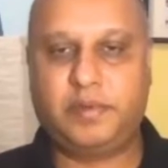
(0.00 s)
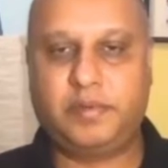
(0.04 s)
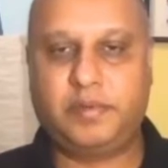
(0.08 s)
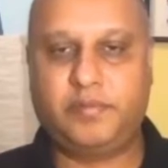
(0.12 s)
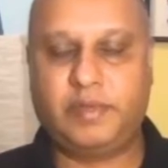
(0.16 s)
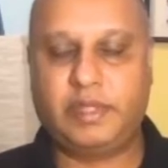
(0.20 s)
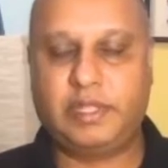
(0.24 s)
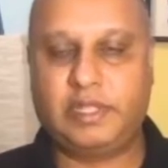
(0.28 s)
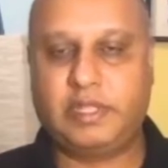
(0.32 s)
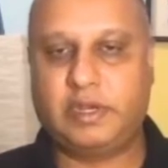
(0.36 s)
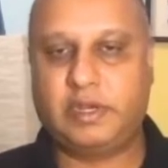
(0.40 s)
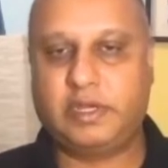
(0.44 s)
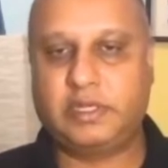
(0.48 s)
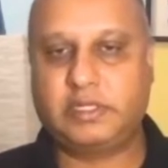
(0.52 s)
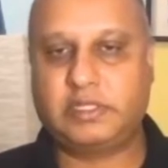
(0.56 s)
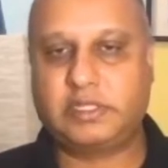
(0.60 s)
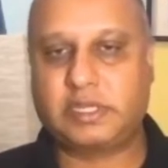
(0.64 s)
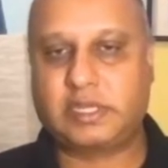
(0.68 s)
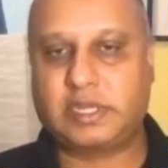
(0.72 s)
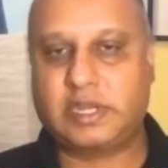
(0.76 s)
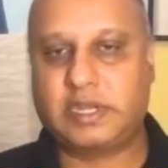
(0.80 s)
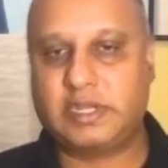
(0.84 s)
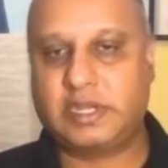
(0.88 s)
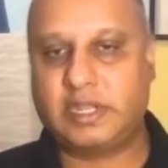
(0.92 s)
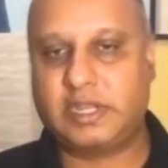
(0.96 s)
whether it's
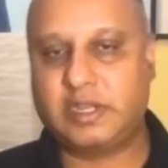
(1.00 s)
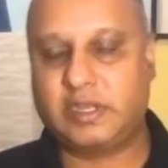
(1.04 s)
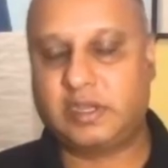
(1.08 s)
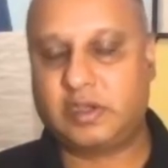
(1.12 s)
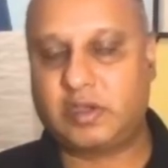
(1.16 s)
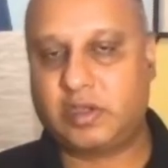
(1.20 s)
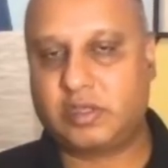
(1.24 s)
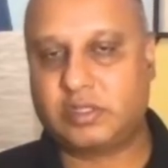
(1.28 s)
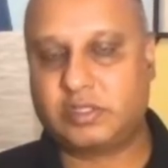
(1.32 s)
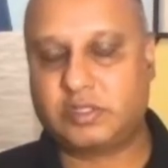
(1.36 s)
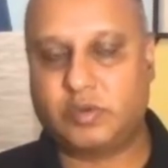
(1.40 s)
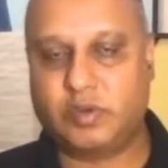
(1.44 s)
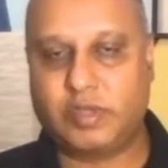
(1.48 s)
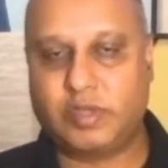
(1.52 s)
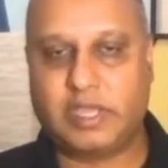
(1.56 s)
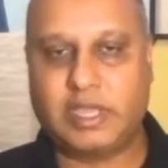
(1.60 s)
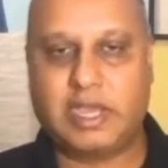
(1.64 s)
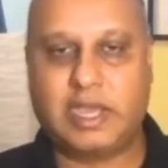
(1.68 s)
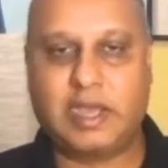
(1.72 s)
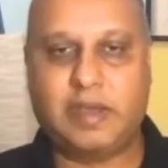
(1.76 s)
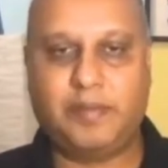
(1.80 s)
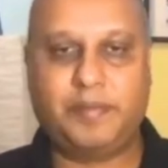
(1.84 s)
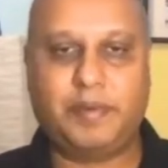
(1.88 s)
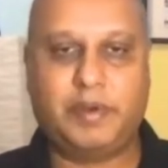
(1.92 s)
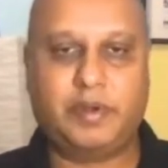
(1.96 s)
a container cost going
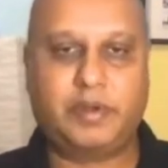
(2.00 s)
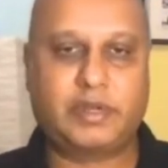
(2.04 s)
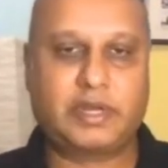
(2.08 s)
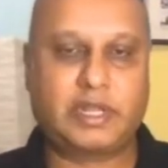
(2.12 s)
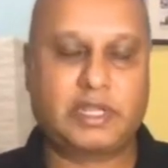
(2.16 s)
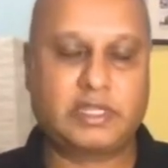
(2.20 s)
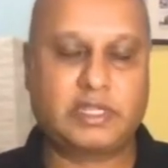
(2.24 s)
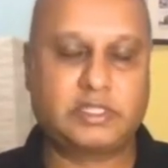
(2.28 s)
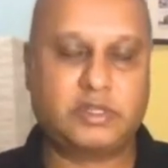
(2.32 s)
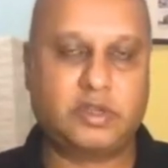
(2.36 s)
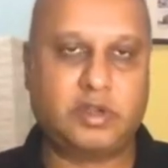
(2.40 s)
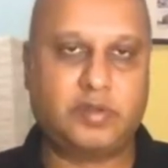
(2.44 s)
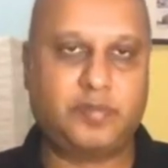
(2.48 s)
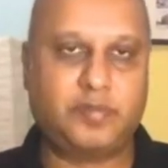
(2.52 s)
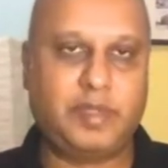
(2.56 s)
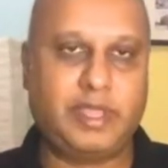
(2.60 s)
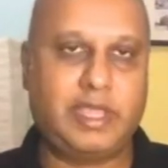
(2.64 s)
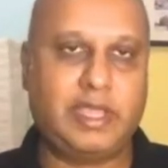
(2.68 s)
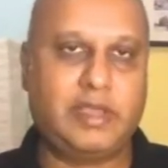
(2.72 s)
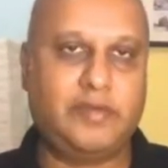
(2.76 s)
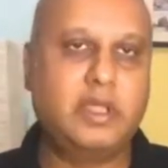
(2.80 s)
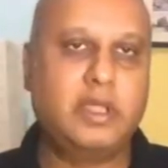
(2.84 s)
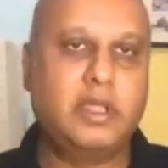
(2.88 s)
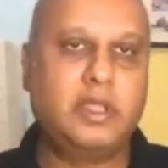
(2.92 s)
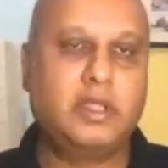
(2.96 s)
up or trucks not
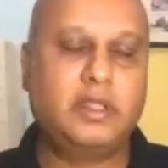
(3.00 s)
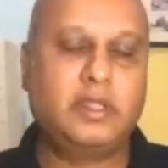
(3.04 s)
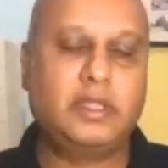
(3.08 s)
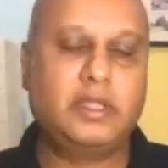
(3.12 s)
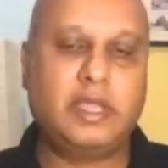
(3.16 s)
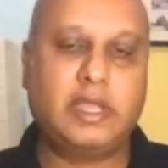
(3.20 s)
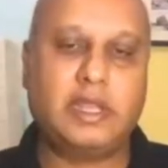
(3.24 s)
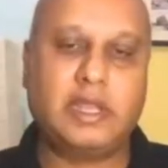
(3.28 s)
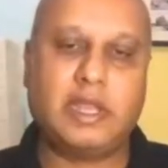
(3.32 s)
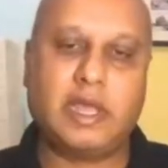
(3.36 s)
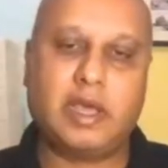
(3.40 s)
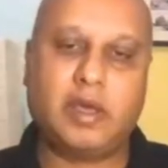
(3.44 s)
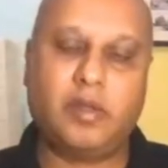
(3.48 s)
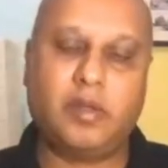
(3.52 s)
being available,